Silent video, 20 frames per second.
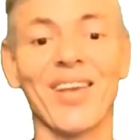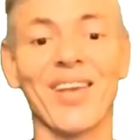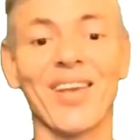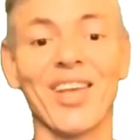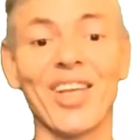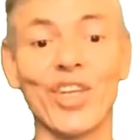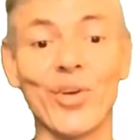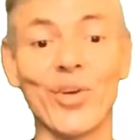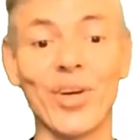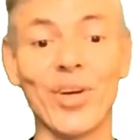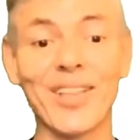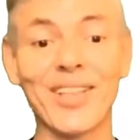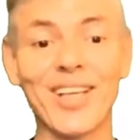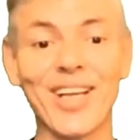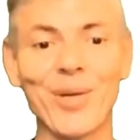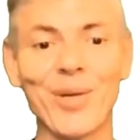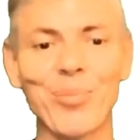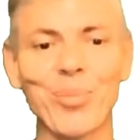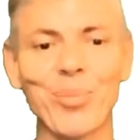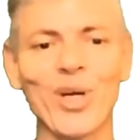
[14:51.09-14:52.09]
In Unit
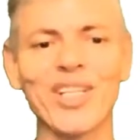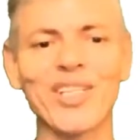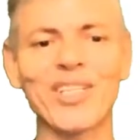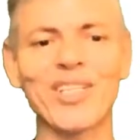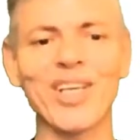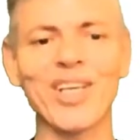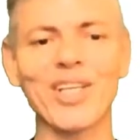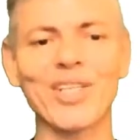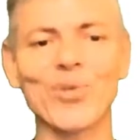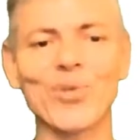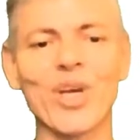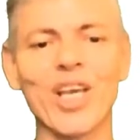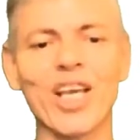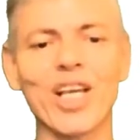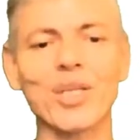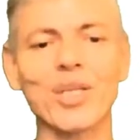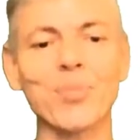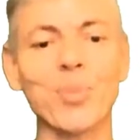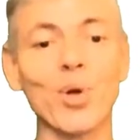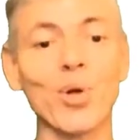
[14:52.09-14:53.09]
10.6, we
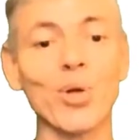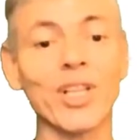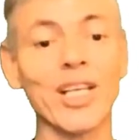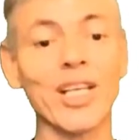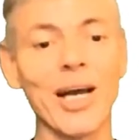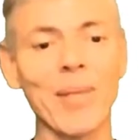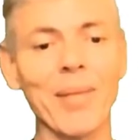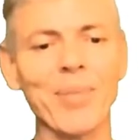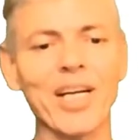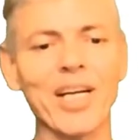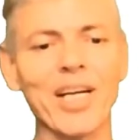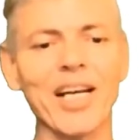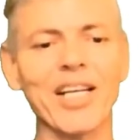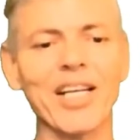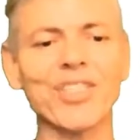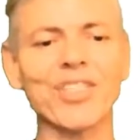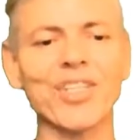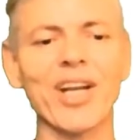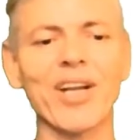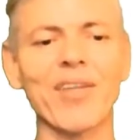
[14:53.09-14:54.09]
explored the
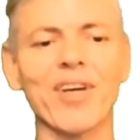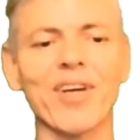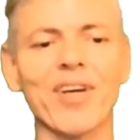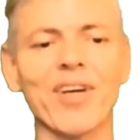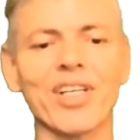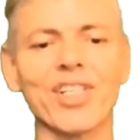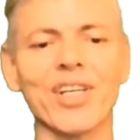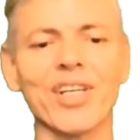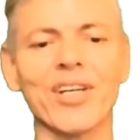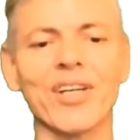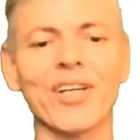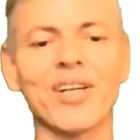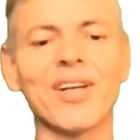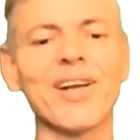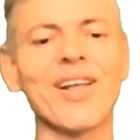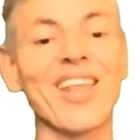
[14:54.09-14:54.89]
uppercase string function